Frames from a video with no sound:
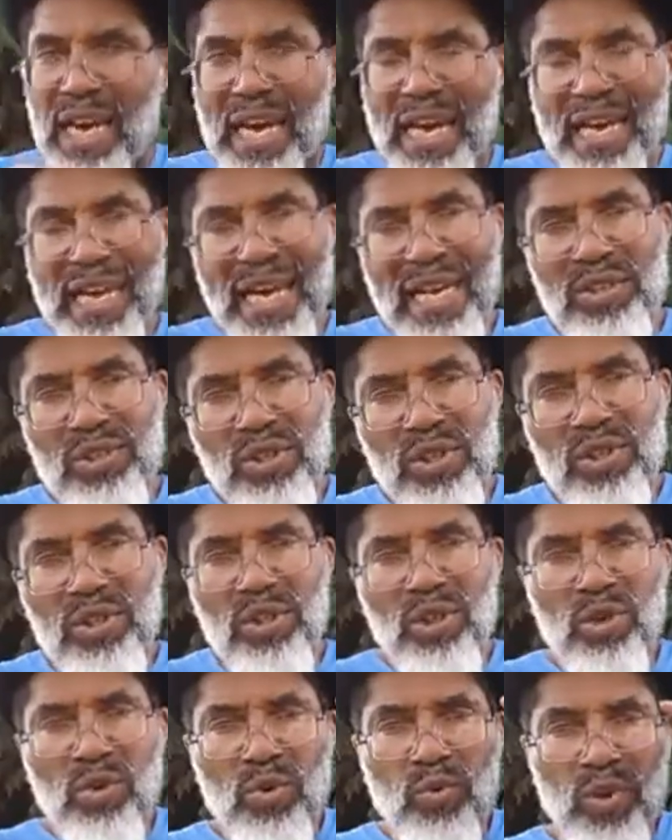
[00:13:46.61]
It has to
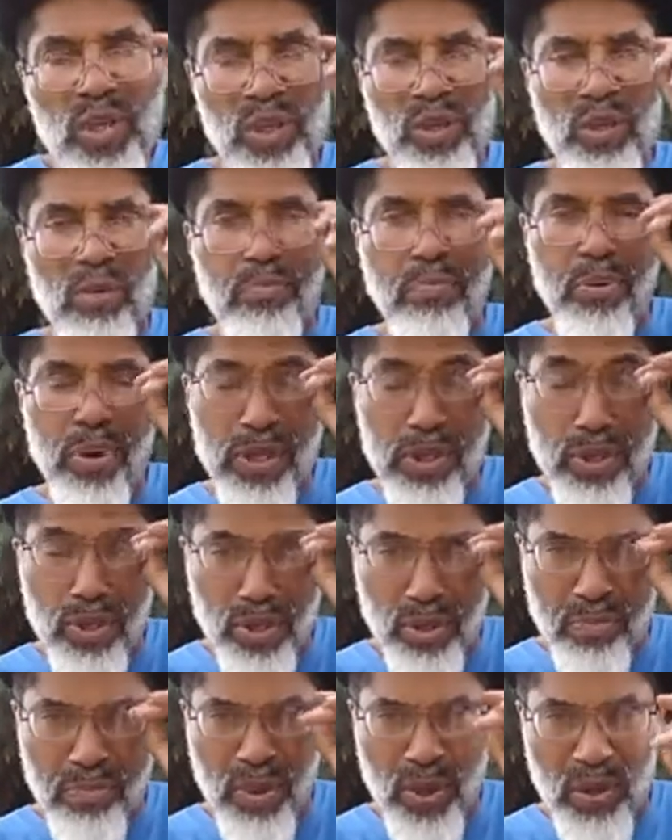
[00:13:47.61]
do with the
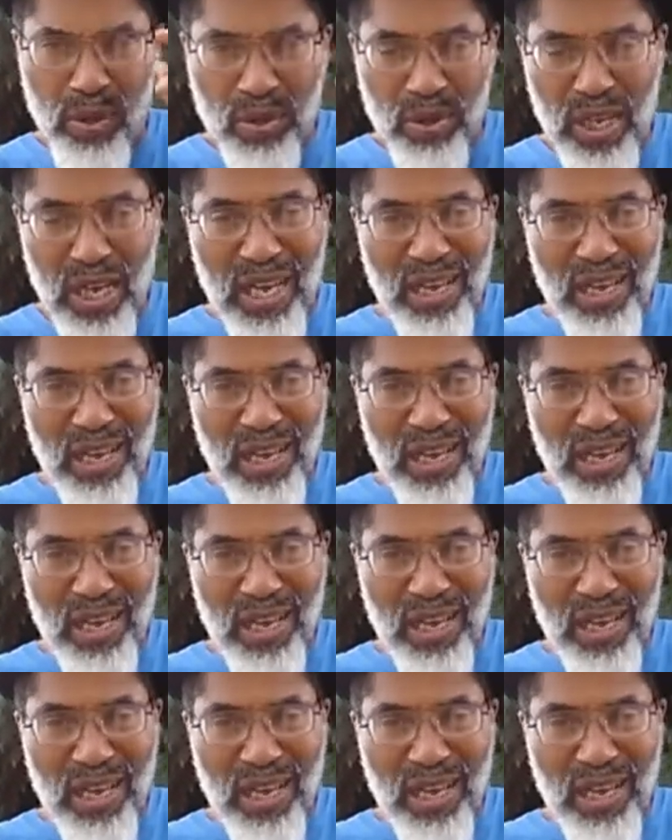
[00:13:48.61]
principles